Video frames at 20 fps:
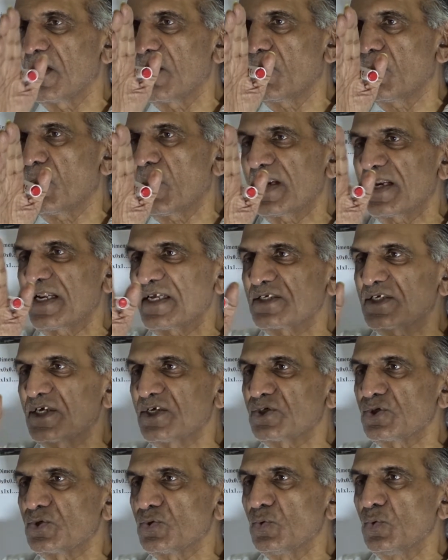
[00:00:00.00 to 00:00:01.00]
1 as a
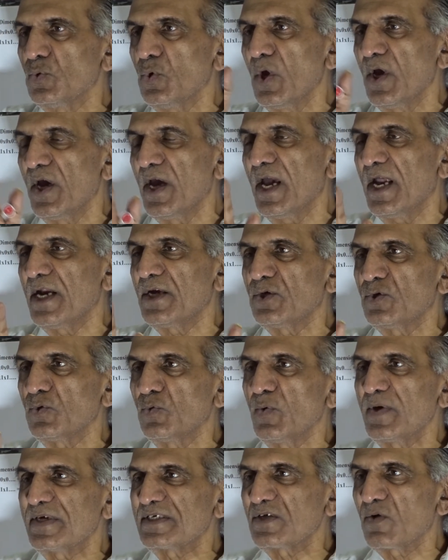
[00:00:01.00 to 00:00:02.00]
2 and
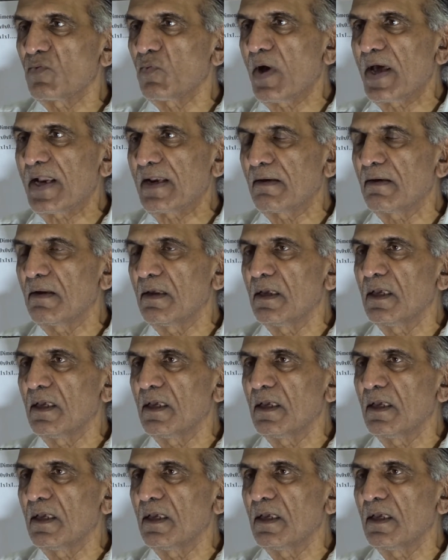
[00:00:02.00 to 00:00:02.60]
2 as a 1.